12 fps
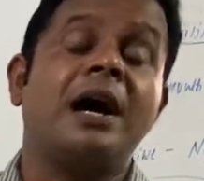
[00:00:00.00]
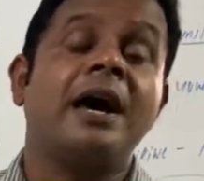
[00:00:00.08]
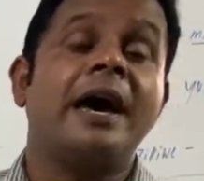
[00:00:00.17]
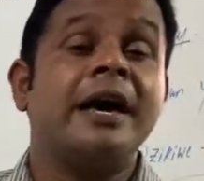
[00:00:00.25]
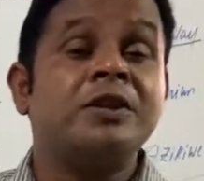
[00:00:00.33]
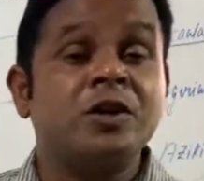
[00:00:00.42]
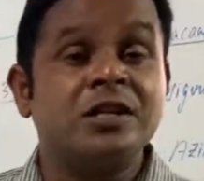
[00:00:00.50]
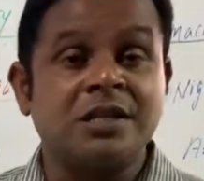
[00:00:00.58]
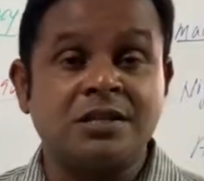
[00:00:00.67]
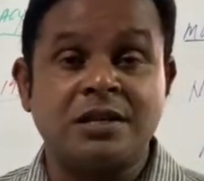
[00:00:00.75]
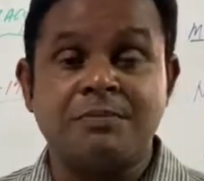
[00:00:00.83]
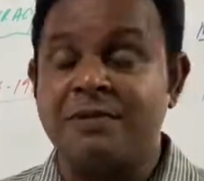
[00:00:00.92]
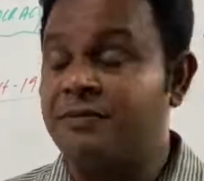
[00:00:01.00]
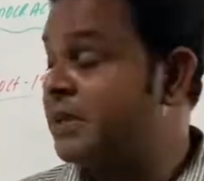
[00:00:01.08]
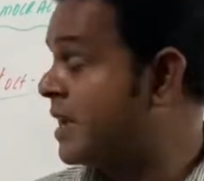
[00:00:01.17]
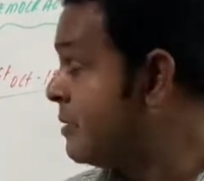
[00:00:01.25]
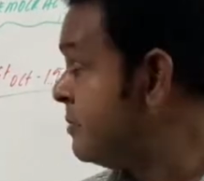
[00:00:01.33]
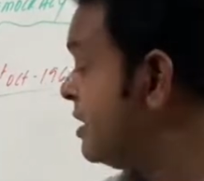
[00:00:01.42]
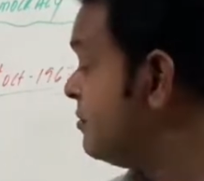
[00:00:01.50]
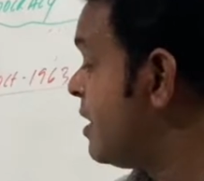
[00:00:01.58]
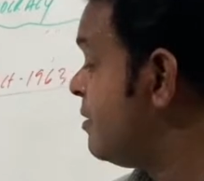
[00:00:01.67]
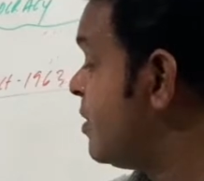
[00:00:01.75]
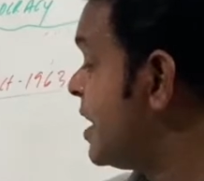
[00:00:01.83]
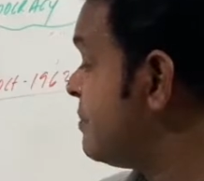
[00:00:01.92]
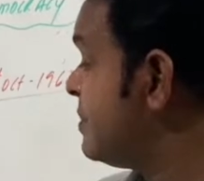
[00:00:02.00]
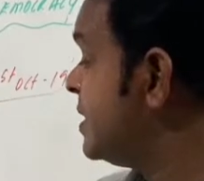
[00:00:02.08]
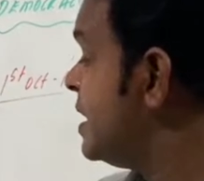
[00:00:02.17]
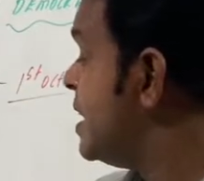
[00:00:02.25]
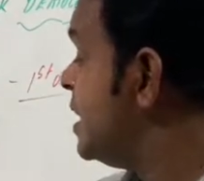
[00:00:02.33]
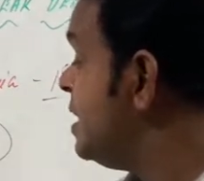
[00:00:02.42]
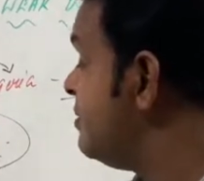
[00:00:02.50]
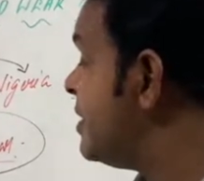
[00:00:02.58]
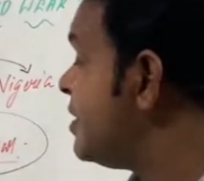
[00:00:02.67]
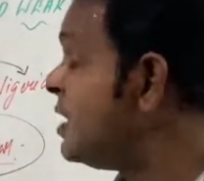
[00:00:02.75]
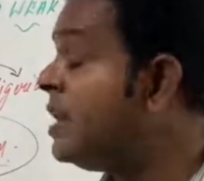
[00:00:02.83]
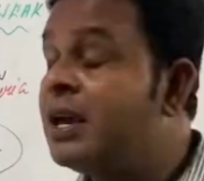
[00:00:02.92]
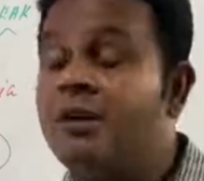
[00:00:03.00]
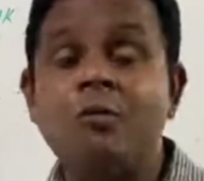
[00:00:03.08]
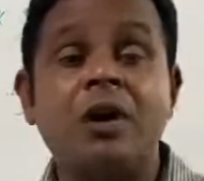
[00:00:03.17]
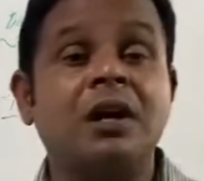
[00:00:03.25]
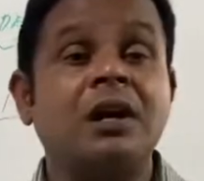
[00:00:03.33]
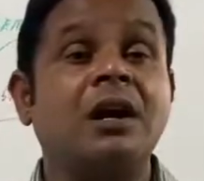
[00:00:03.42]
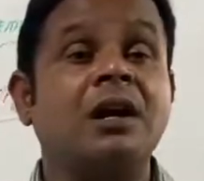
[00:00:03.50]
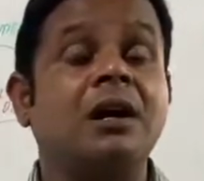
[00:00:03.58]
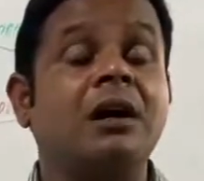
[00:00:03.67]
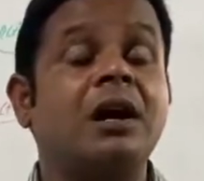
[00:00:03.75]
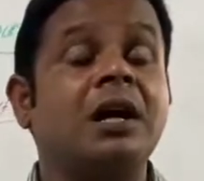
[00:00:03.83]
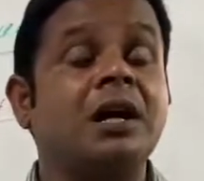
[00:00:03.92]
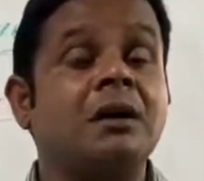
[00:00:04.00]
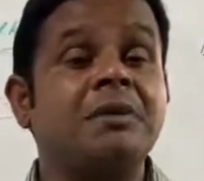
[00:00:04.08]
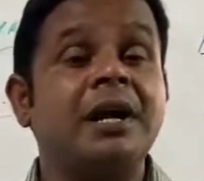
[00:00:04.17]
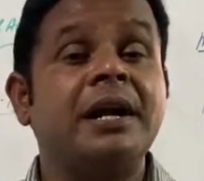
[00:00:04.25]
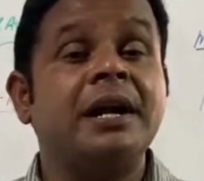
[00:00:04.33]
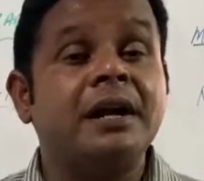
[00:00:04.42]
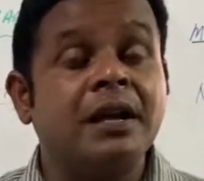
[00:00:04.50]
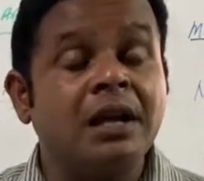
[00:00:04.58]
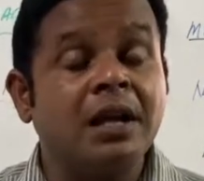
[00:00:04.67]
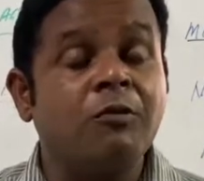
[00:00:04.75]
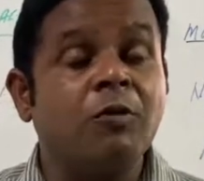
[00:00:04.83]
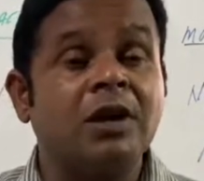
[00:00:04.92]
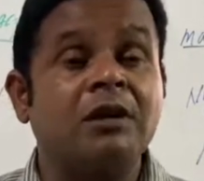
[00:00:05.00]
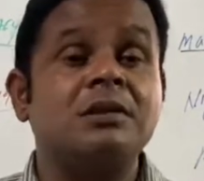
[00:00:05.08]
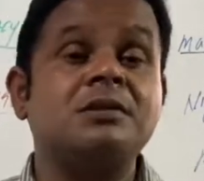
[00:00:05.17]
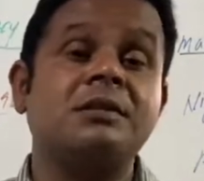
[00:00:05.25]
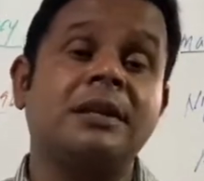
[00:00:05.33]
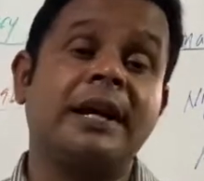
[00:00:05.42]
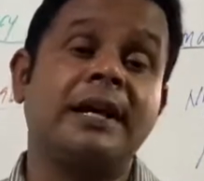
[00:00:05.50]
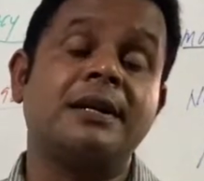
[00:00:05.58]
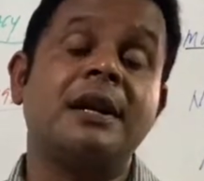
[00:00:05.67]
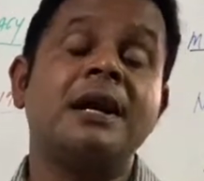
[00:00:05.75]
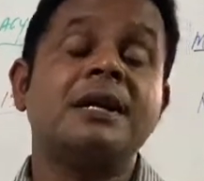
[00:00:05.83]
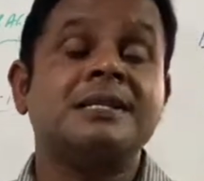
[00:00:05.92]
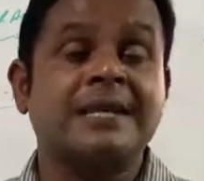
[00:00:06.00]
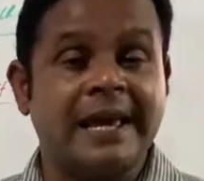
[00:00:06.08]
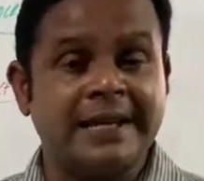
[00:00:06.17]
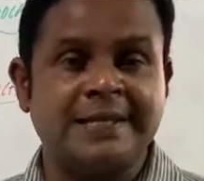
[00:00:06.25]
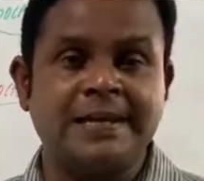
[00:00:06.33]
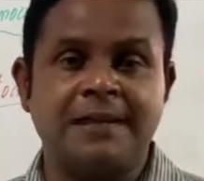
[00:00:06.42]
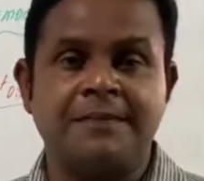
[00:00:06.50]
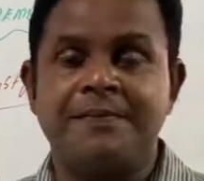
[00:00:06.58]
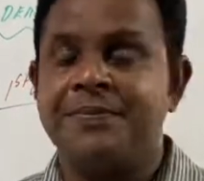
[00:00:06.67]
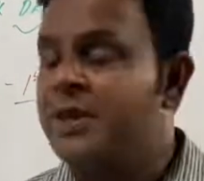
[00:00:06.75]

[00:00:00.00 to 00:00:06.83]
enjoyed such type of thing. And meanwhile what happened? Even drinking water, contaminated drinking water also became scarcity.